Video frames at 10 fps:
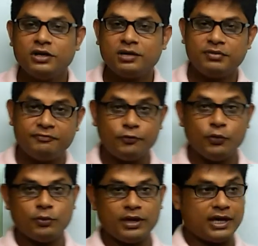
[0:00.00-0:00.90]
number
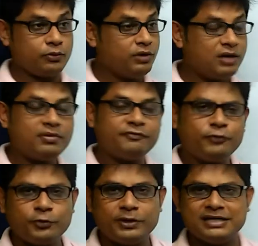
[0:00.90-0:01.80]
4, and rule number
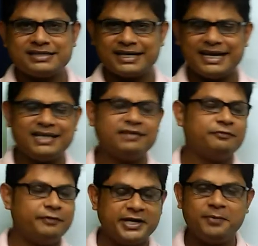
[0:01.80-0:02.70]
4 is again
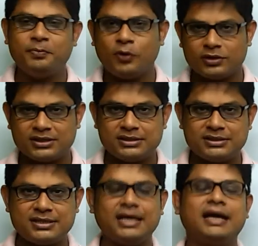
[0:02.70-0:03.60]
very
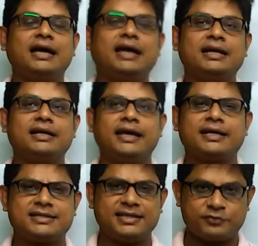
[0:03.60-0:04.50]
important and
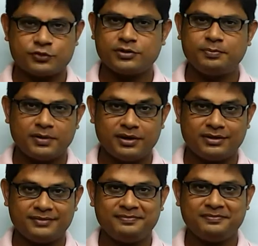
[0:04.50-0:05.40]
exceptional
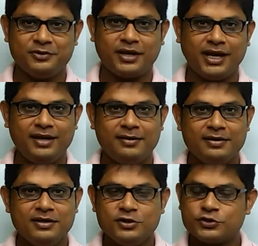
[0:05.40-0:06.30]
part. Okay,
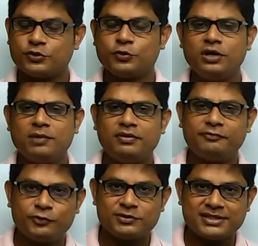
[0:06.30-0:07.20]
so rule number
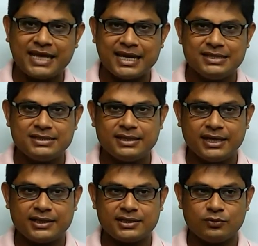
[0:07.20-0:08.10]
4 says
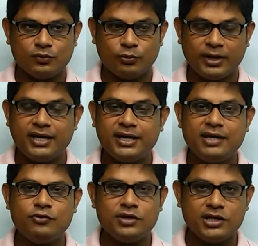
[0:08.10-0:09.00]
that when
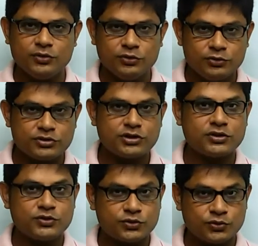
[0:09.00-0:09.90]
you
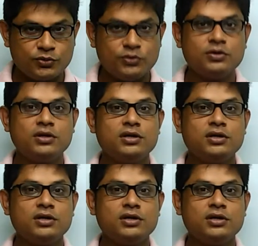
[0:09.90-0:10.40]
use two